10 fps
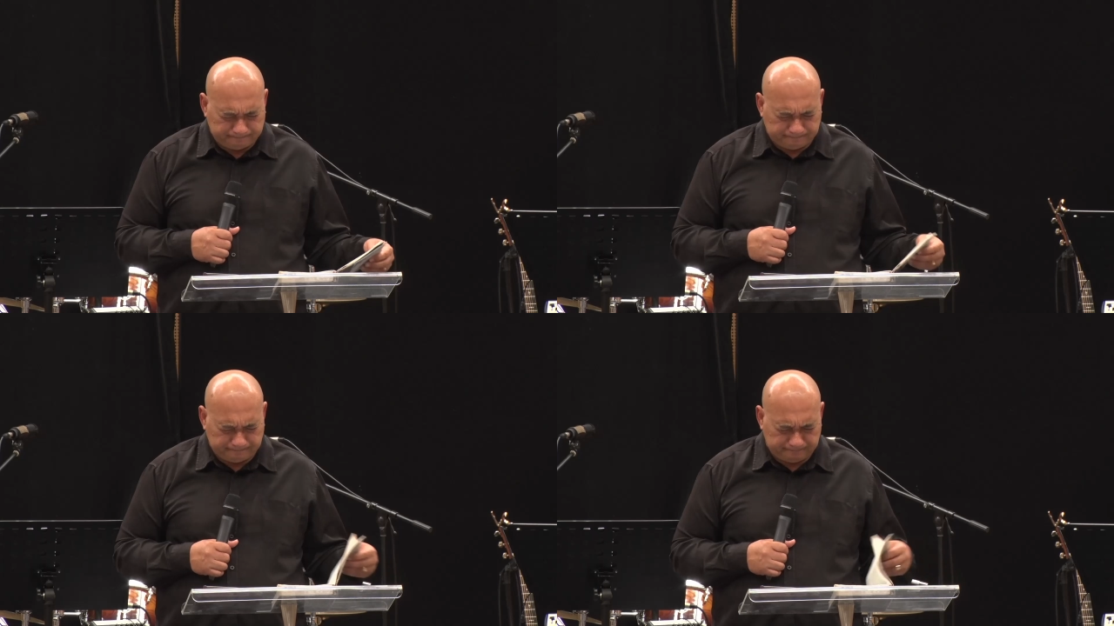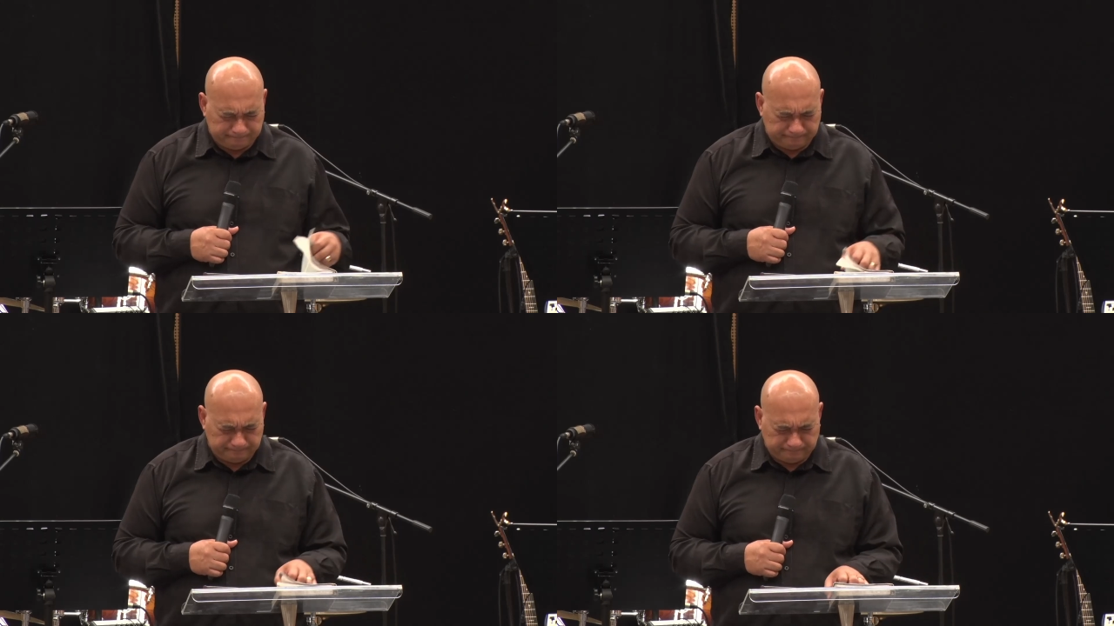
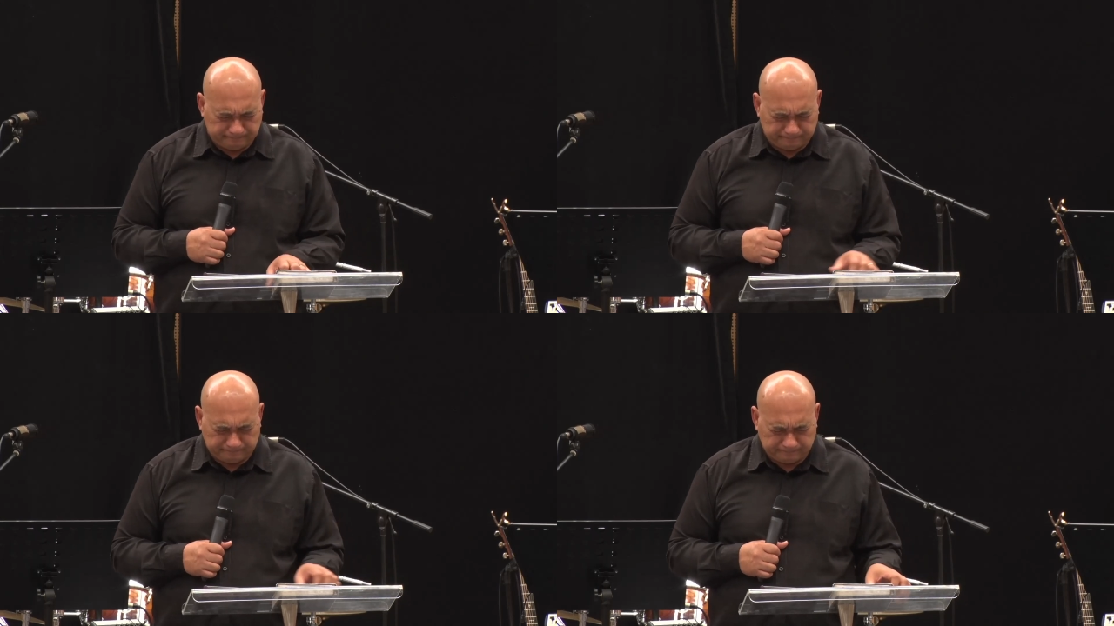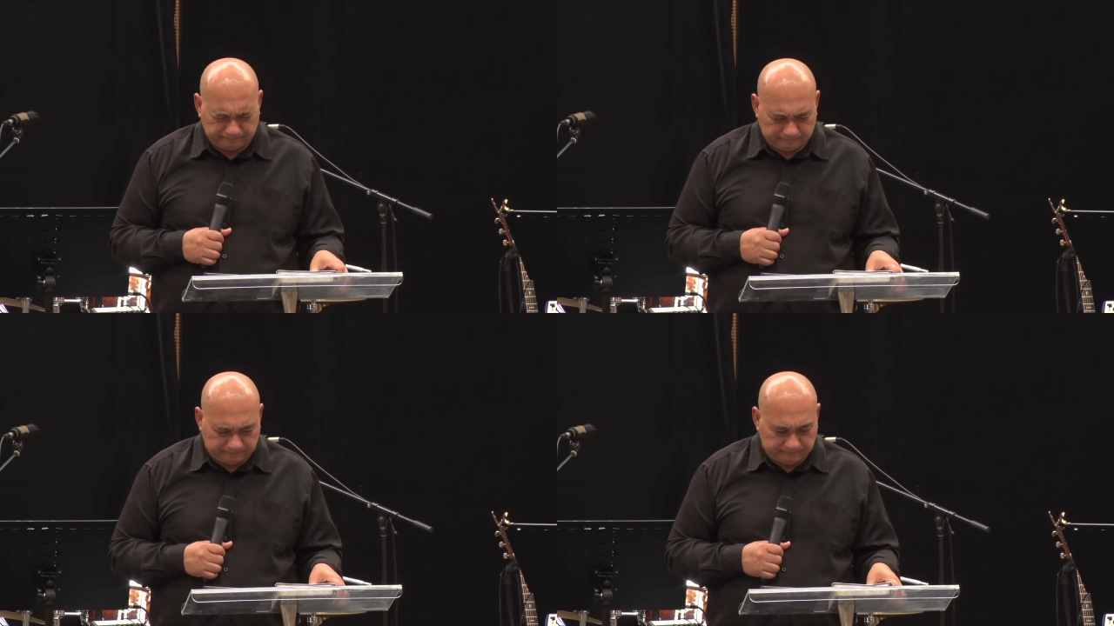
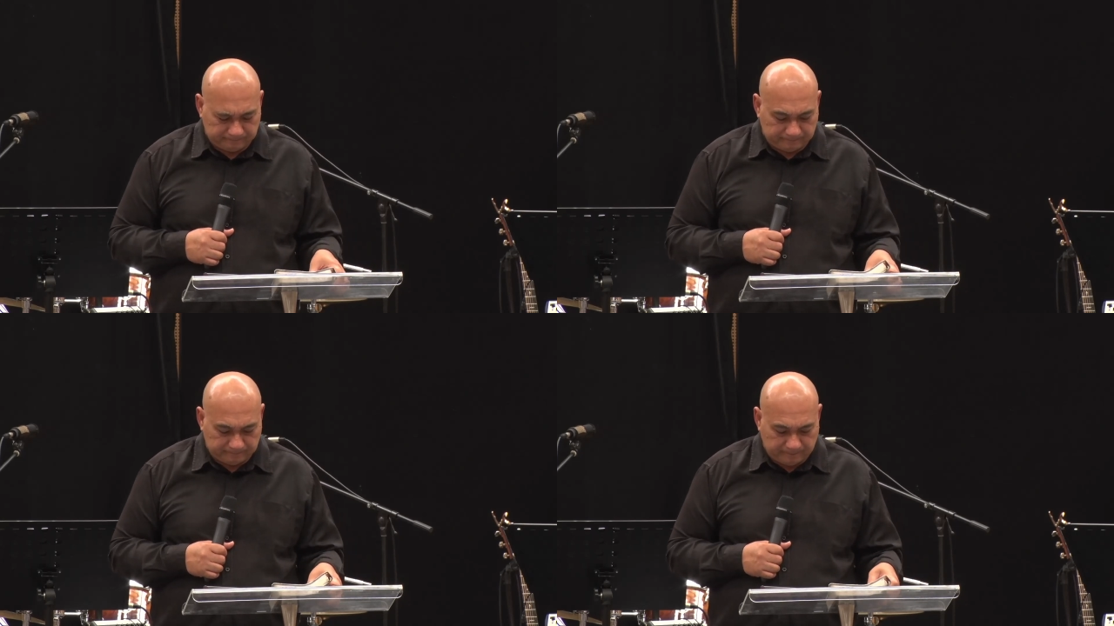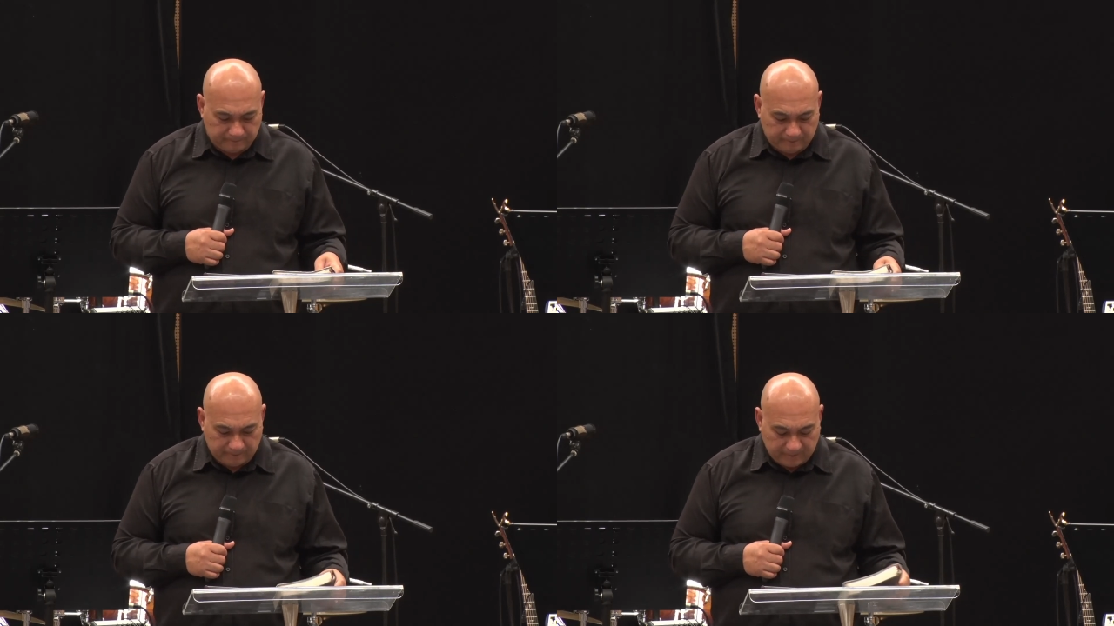
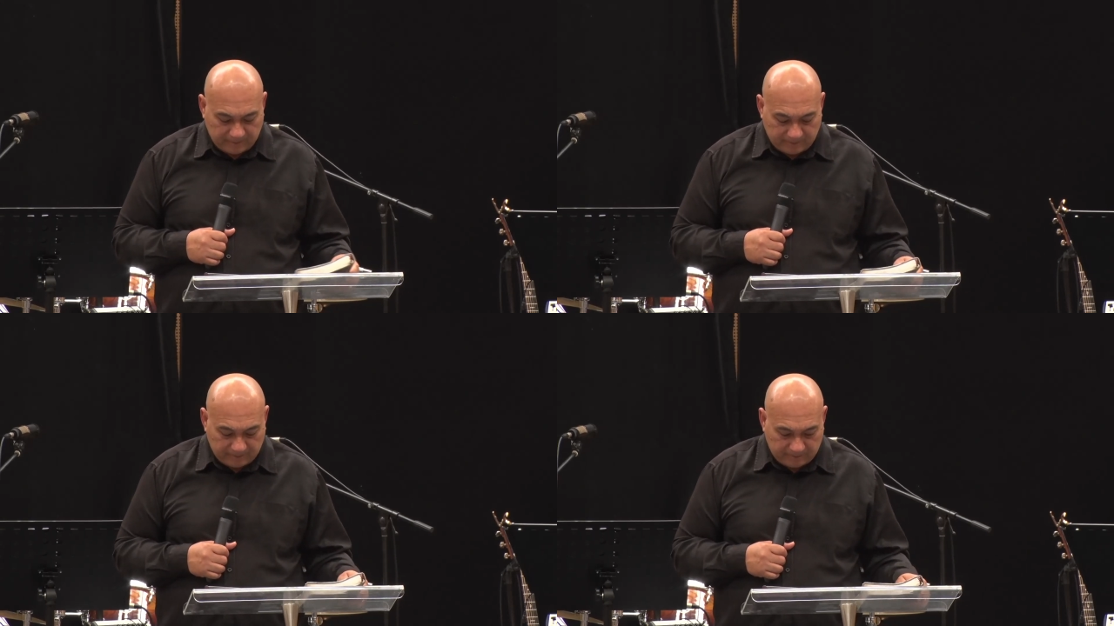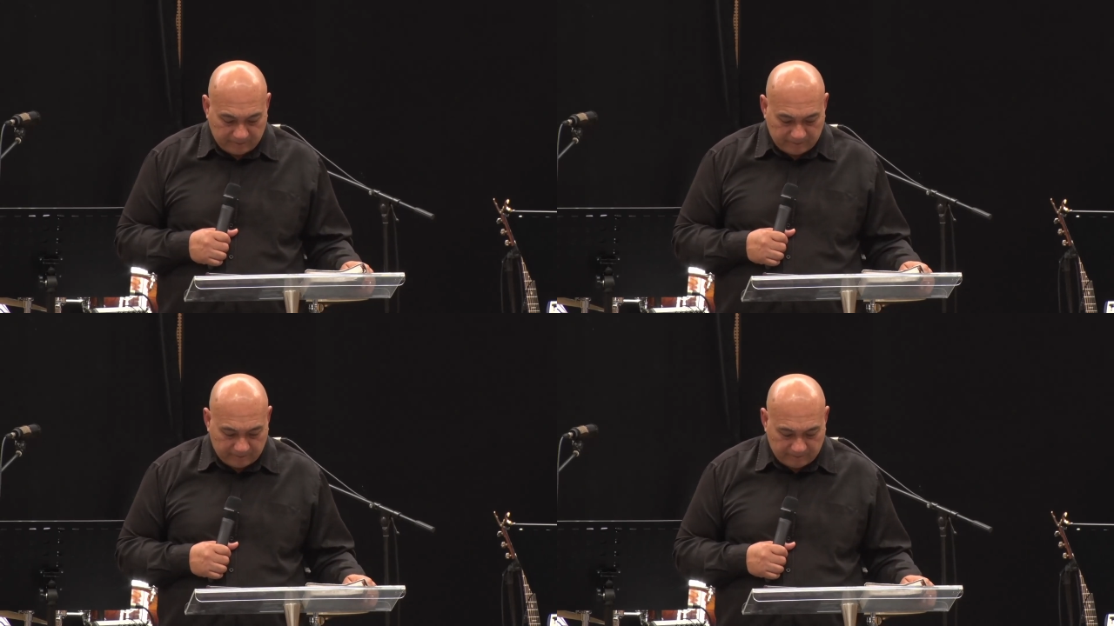
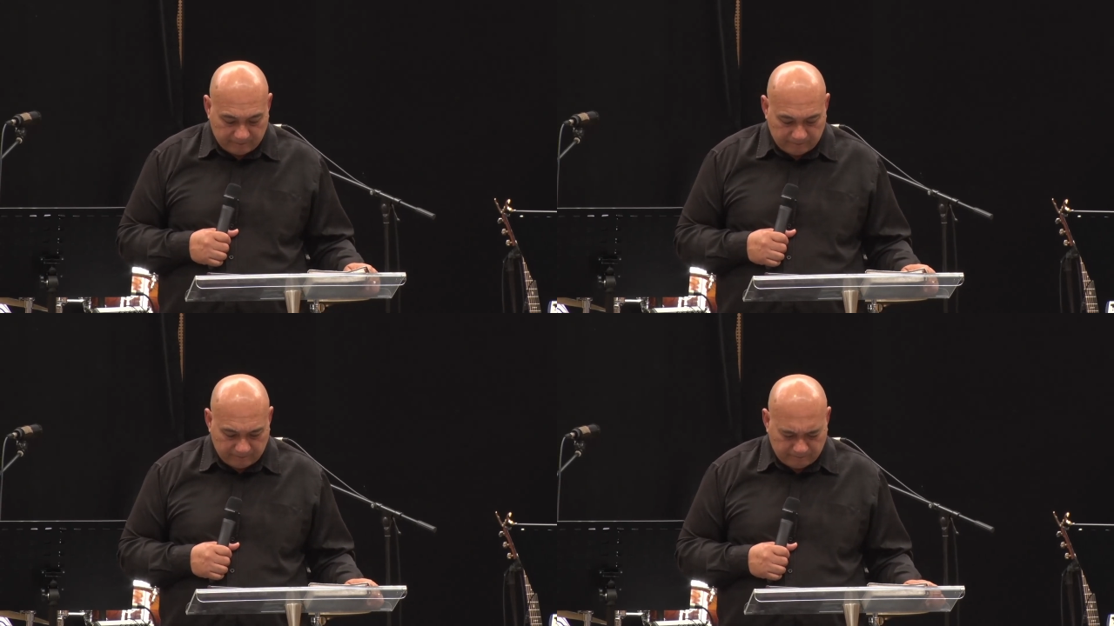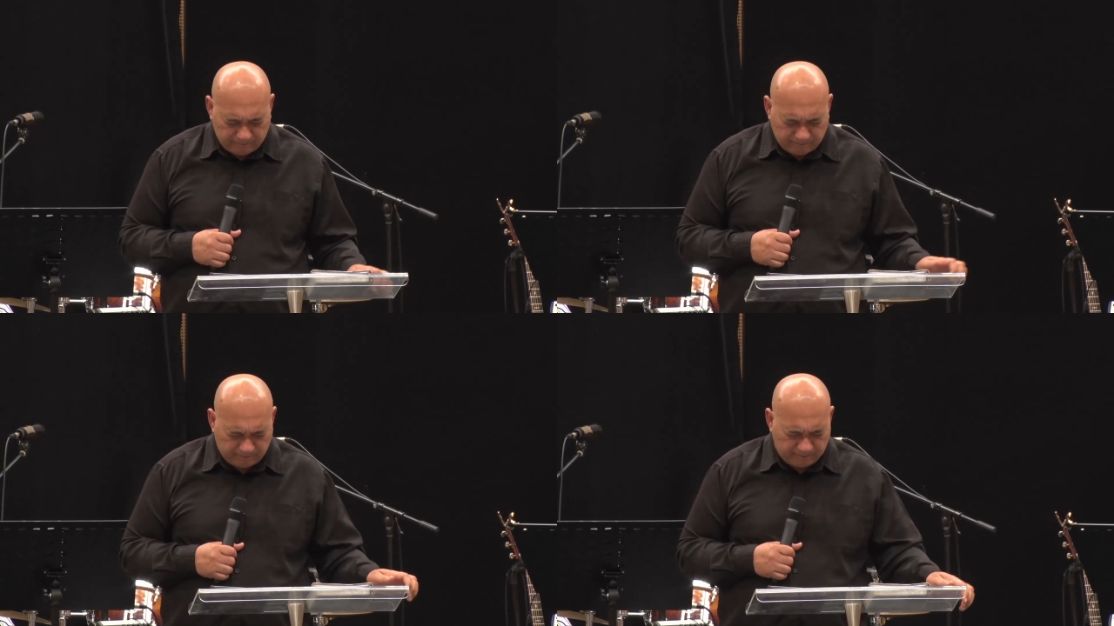
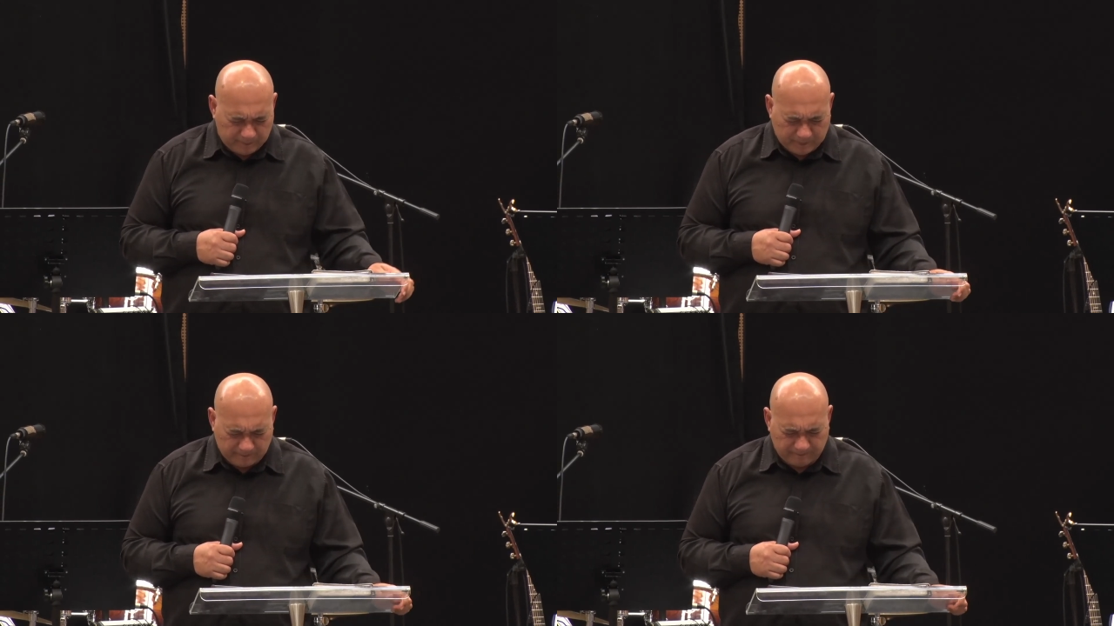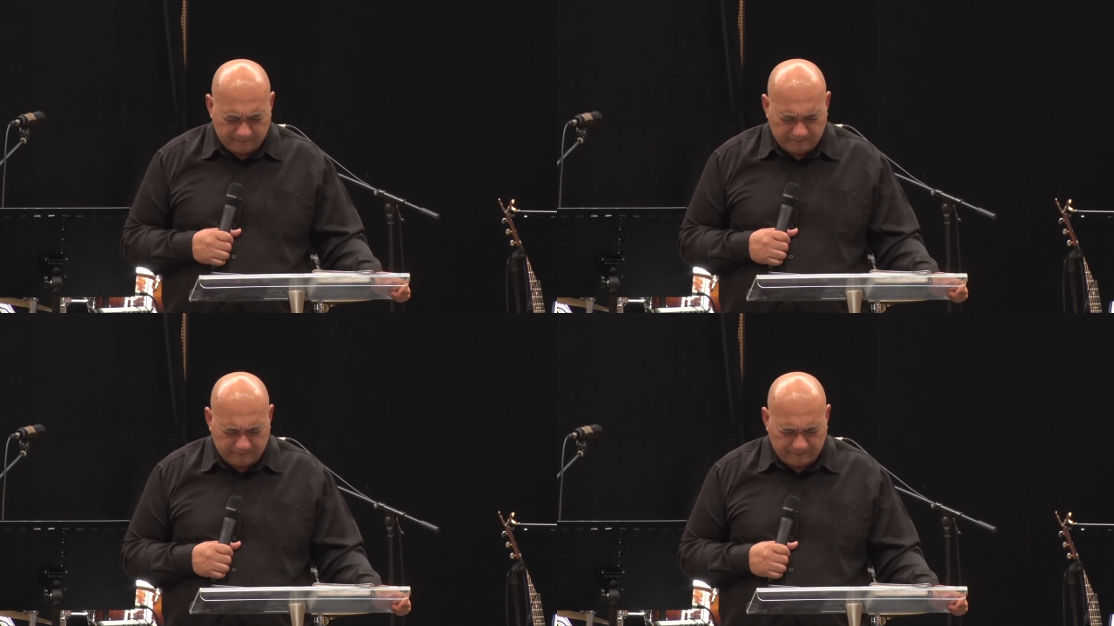Nobody speaks.